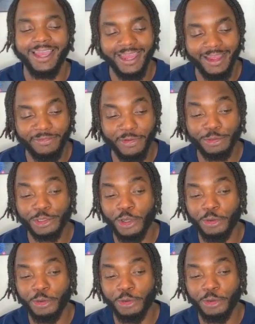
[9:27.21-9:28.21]
If it was
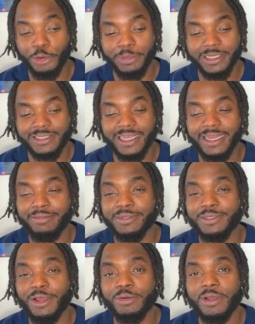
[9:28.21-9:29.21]
going to be the same
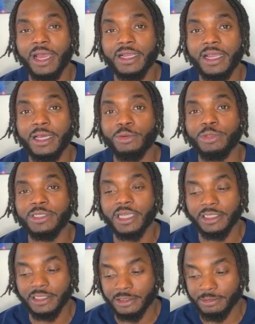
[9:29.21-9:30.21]
result, I kind of wish I
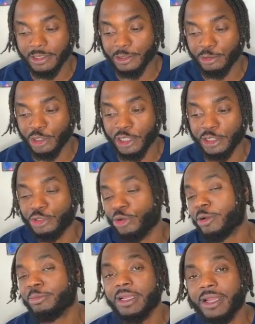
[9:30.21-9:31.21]
just enjoyed
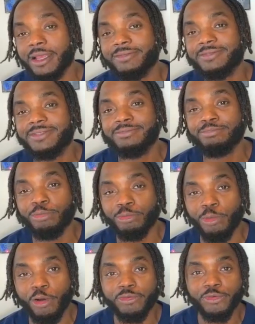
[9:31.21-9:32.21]
my life
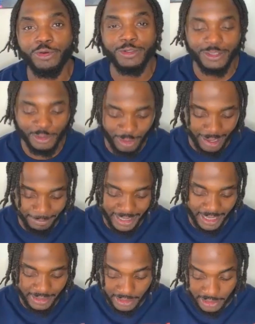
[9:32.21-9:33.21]
more full too. I mean,
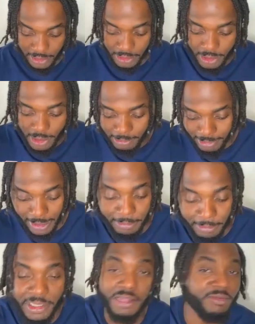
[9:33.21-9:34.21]
I did, but I
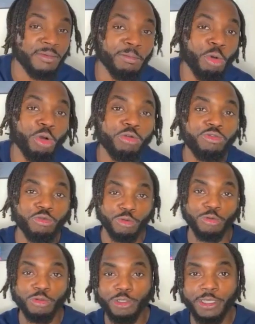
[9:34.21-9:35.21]
mean even more
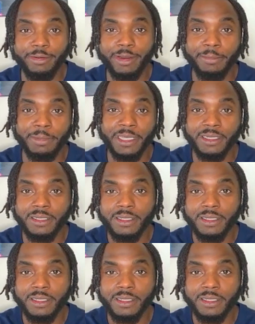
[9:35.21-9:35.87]
full. You get what I mean?